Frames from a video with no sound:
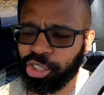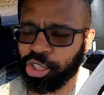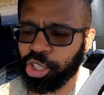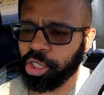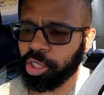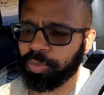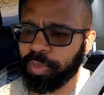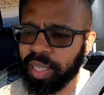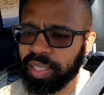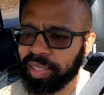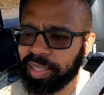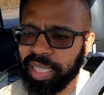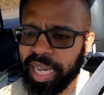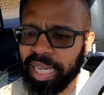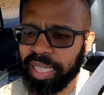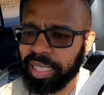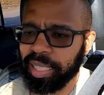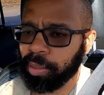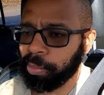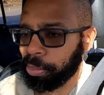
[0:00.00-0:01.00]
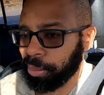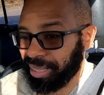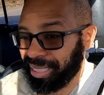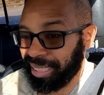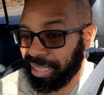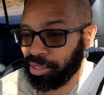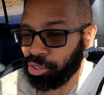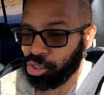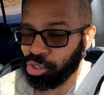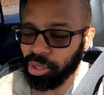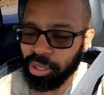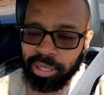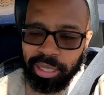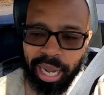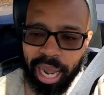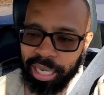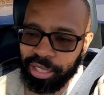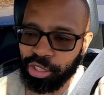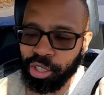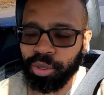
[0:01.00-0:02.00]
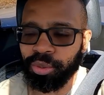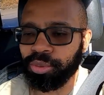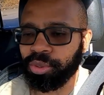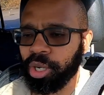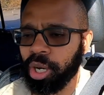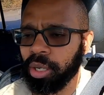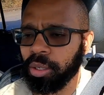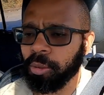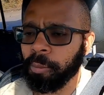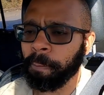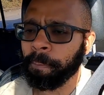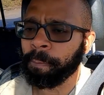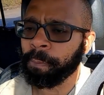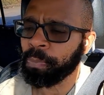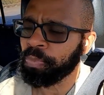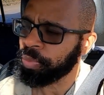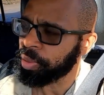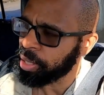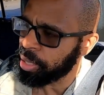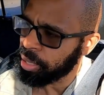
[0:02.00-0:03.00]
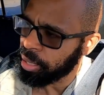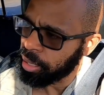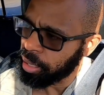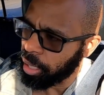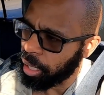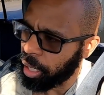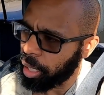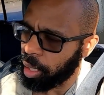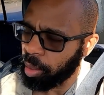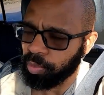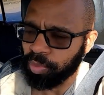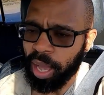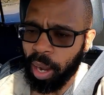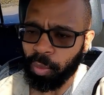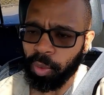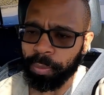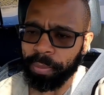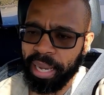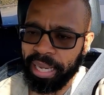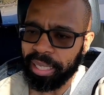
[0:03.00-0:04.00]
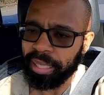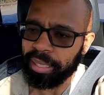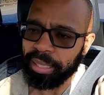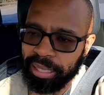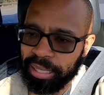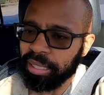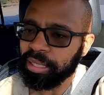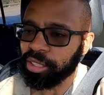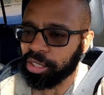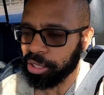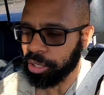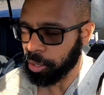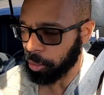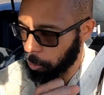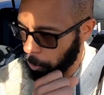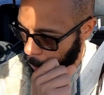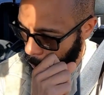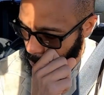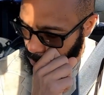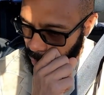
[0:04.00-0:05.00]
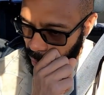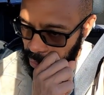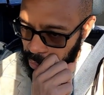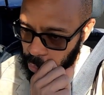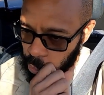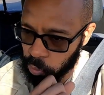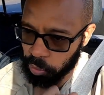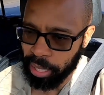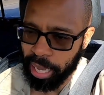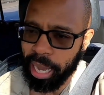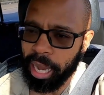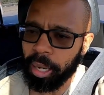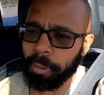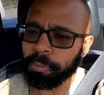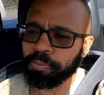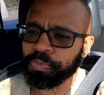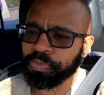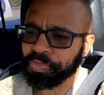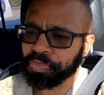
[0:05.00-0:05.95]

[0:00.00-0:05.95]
Share Space Daily, potentially. I don't know. That would make it easier if I do that.